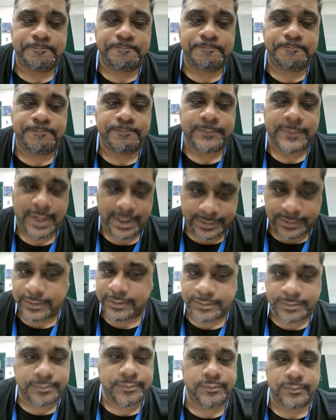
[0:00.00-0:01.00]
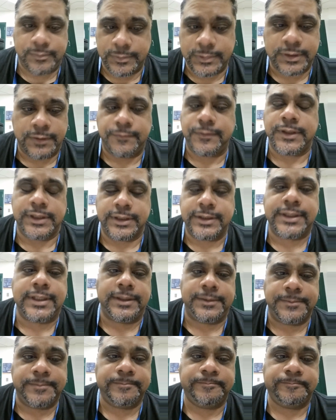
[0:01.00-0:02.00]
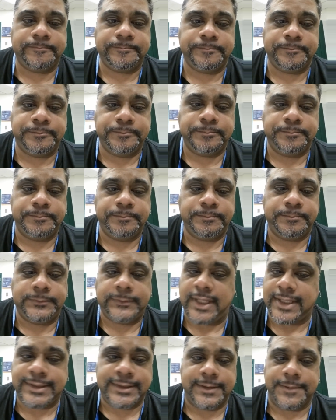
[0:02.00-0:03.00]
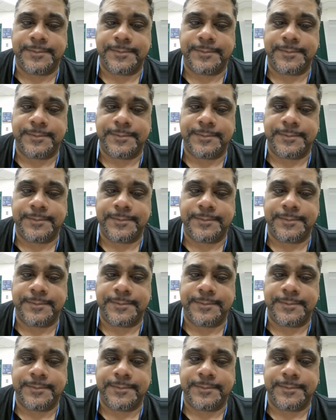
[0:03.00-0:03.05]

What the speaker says: That's the full extent. That's it.